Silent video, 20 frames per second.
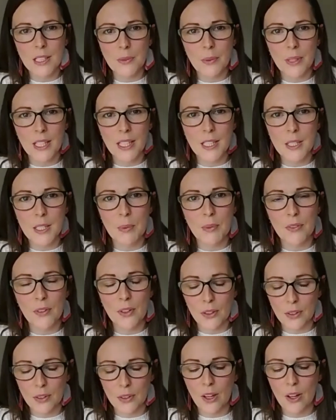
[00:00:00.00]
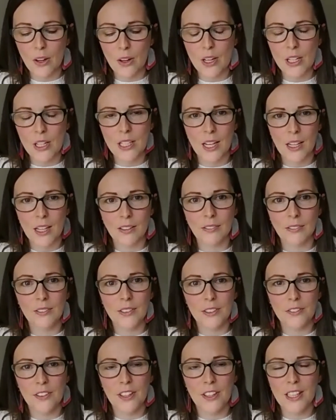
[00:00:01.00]
weeks before the
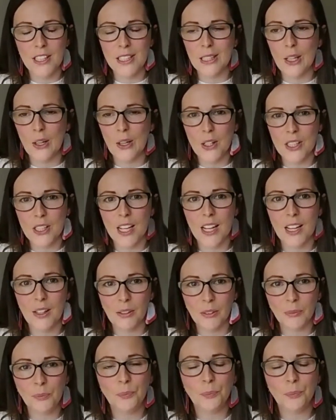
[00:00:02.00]
first lockdown.